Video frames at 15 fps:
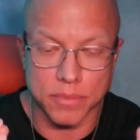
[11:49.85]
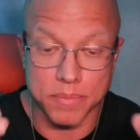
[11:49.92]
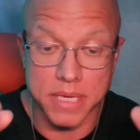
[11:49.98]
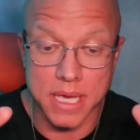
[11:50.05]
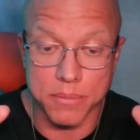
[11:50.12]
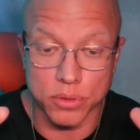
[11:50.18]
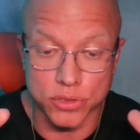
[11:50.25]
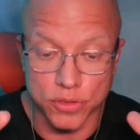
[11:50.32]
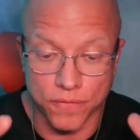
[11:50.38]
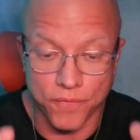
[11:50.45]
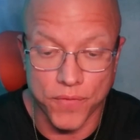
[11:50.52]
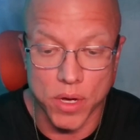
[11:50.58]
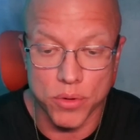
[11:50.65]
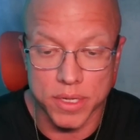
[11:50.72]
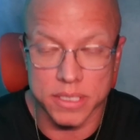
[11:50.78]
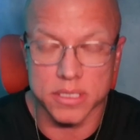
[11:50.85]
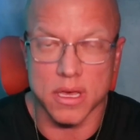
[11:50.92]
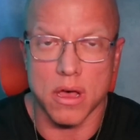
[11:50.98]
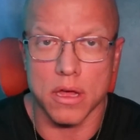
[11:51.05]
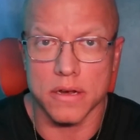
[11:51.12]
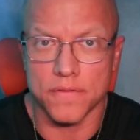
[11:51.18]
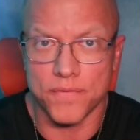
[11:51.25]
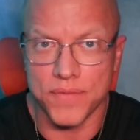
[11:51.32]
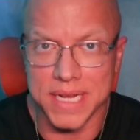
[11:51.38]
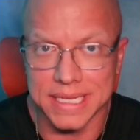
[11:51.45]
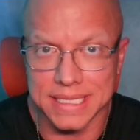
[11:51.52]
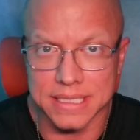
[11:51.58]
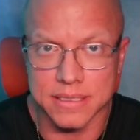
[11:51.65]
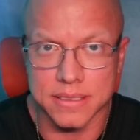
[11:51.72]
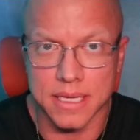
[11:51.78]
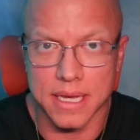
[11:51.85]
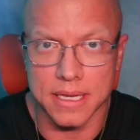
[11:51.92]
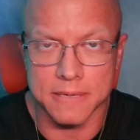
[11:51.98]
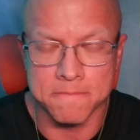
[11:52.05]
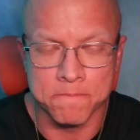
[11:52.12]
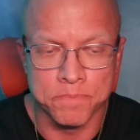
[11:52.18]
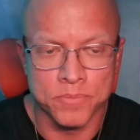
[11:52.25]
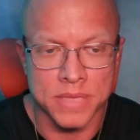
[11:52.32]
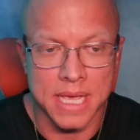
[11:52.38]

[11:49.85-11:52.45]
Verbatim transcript: to be able to focus on a feeling state